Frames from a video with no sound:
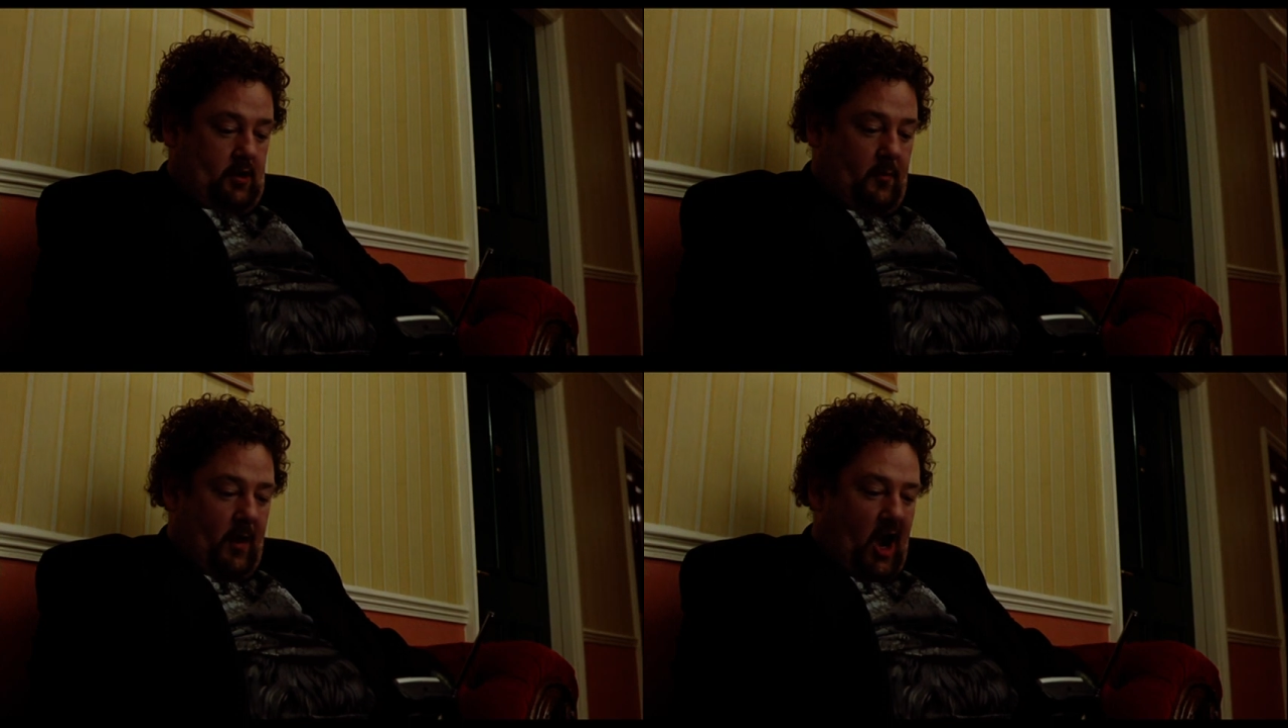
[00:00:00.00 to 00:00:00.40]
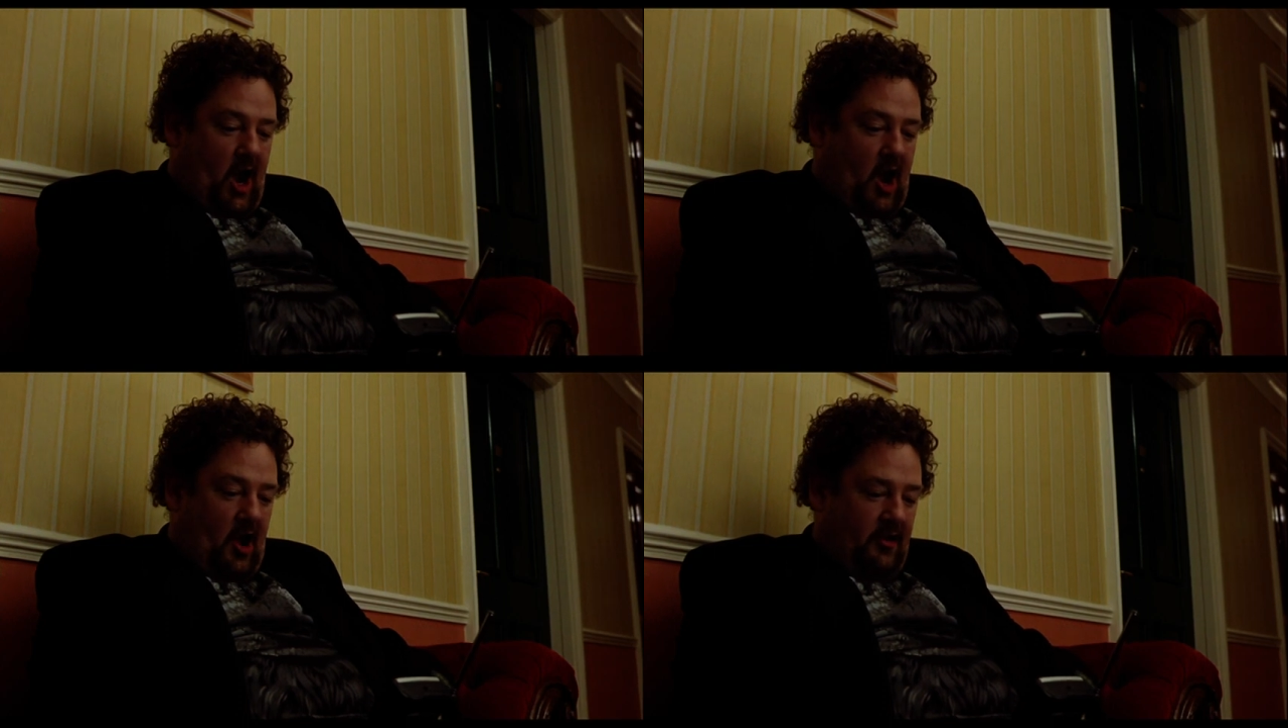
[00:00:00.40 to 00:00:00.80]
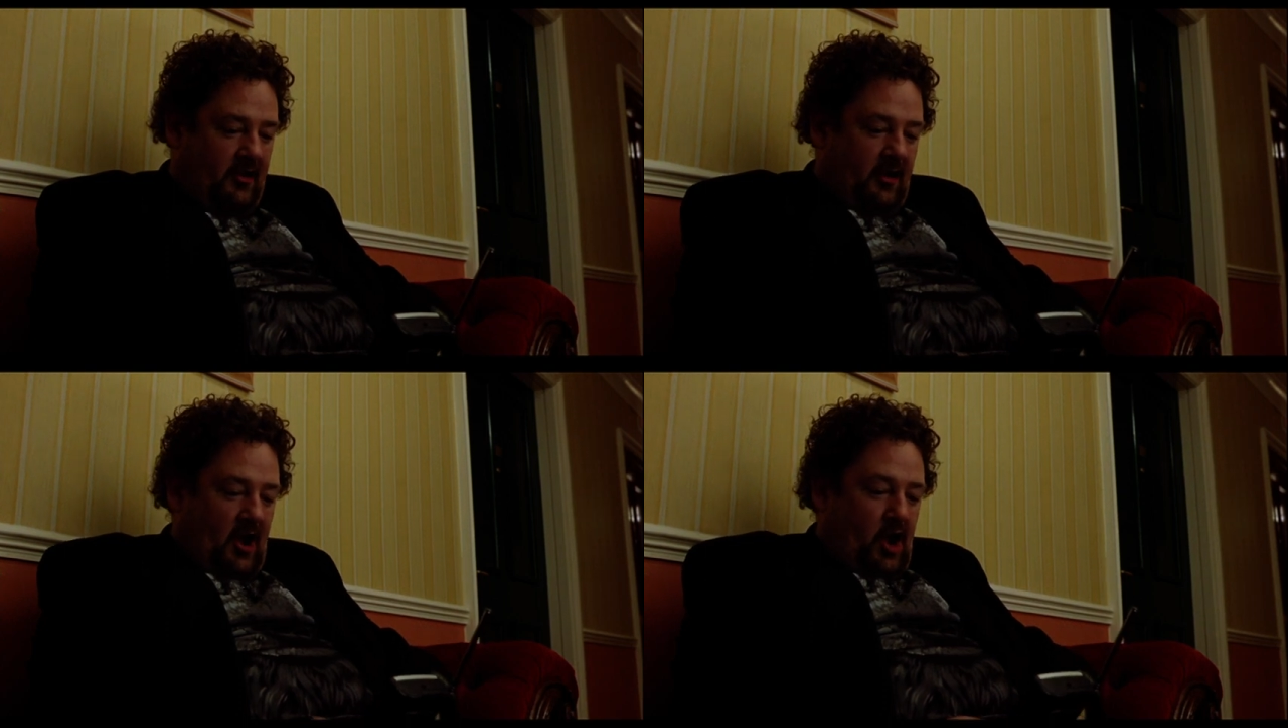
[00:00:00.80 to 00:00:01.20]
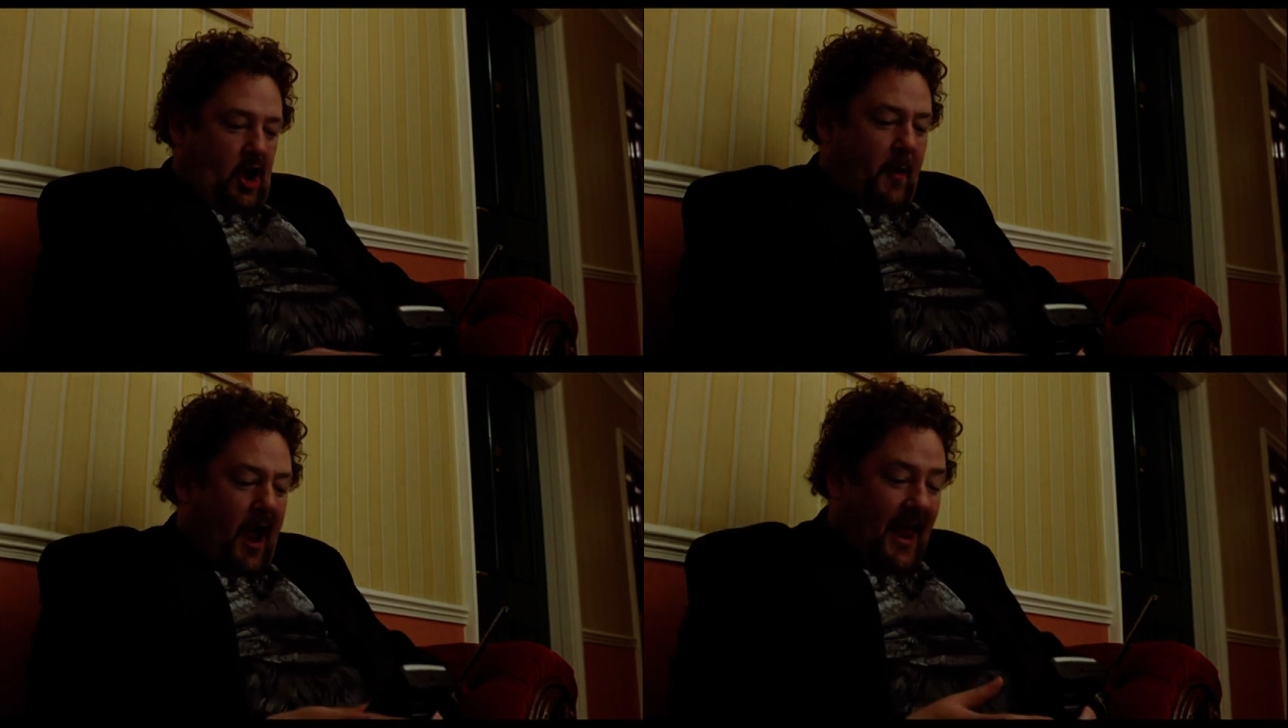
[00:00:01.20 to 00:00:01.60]
Come on!
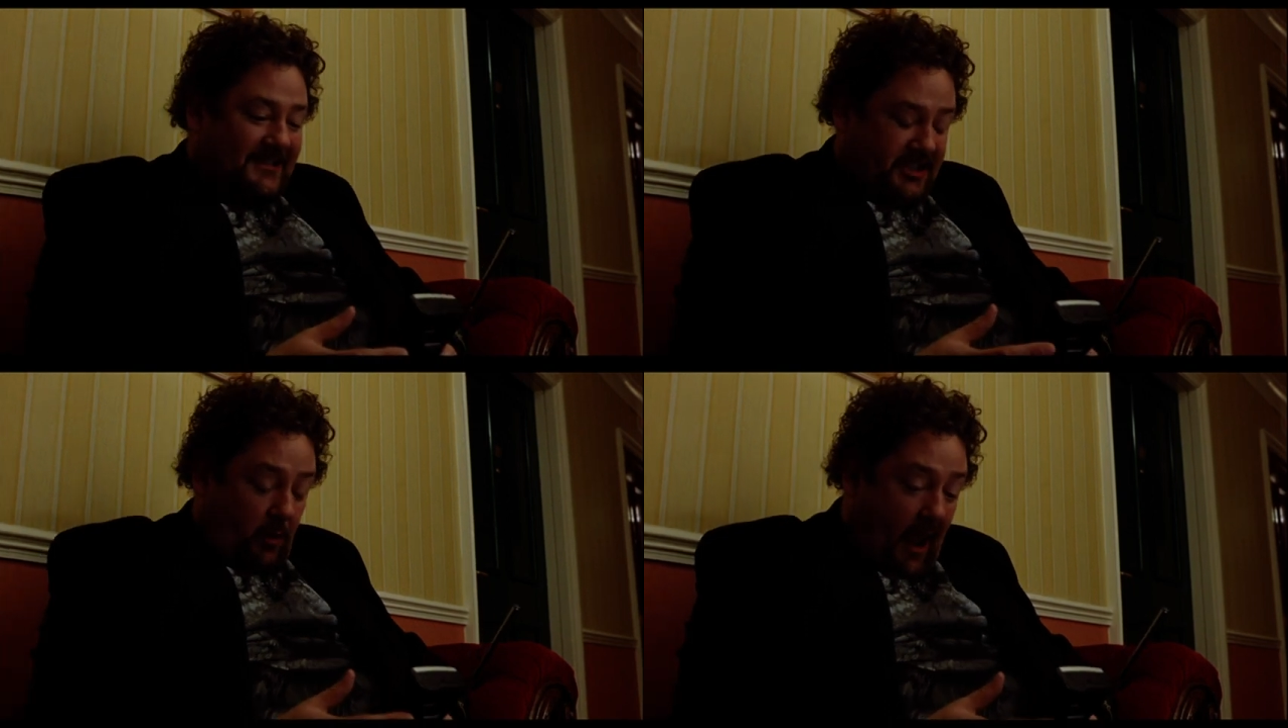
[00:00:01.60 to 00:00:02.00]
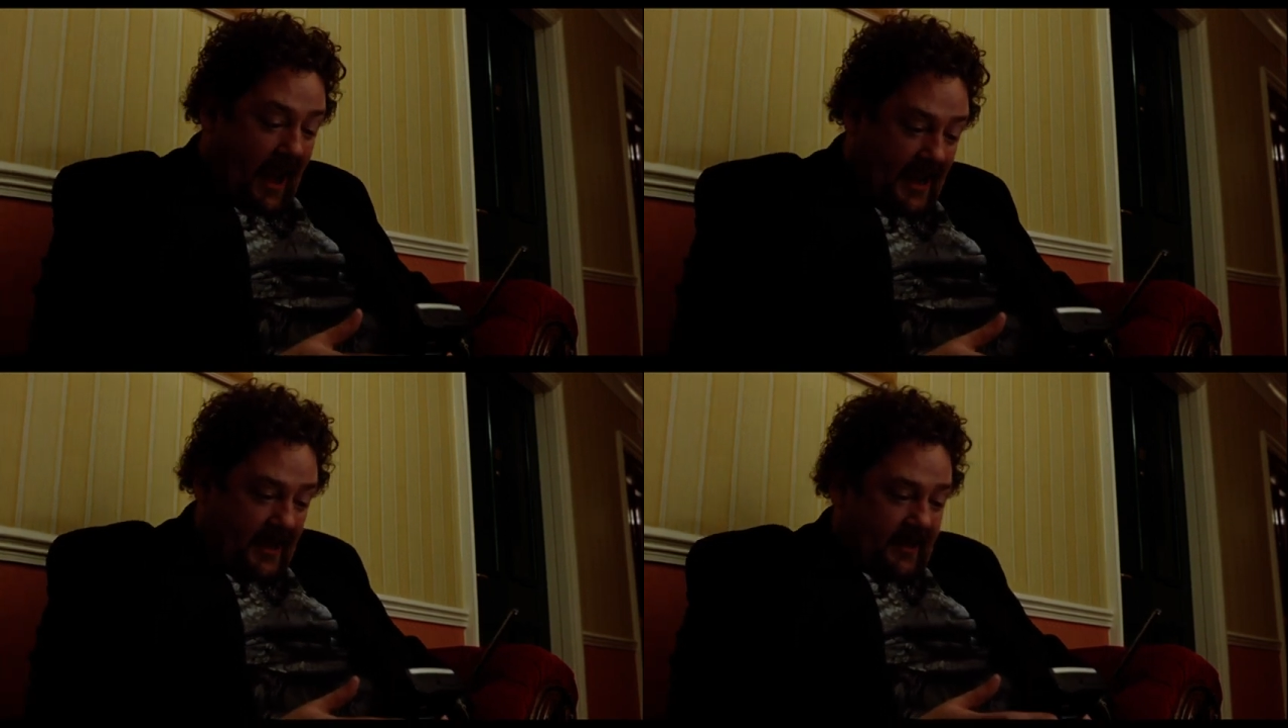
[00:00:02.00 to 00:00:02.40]
Come on, that's the way!